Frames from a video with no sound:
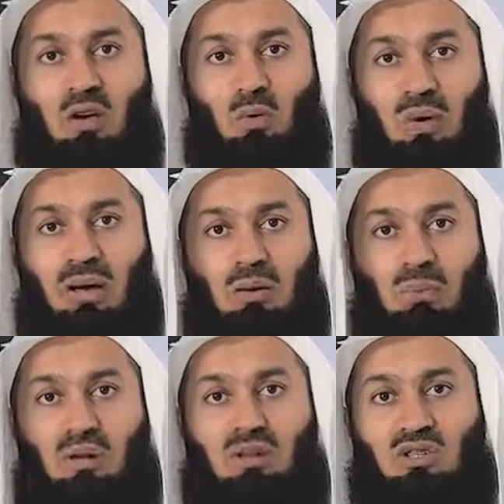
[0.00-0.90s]
we're
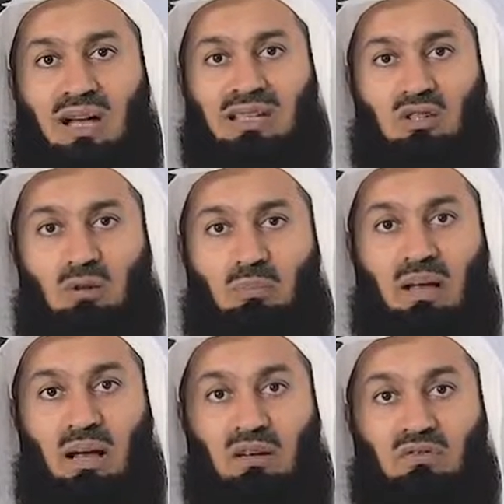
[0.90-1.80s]
apologizing on
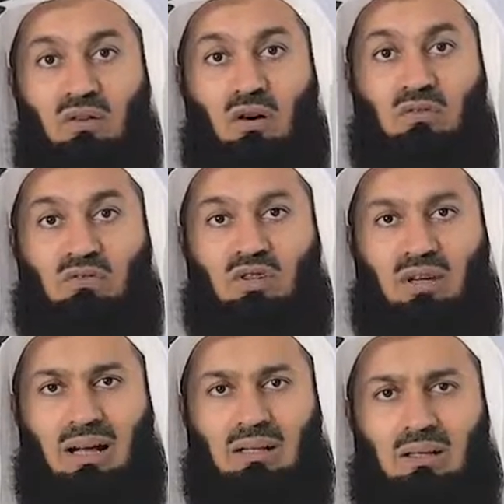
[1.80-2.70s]
behalf of the
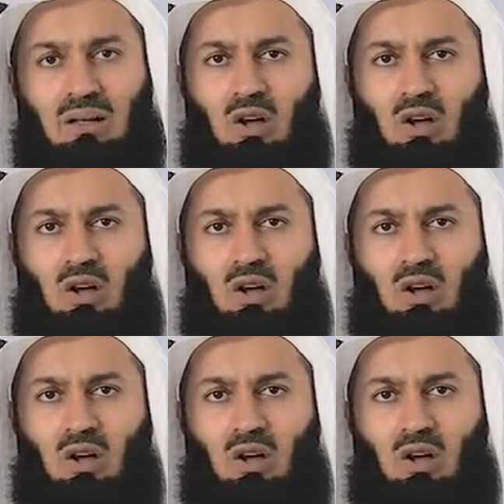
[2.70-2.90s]
child?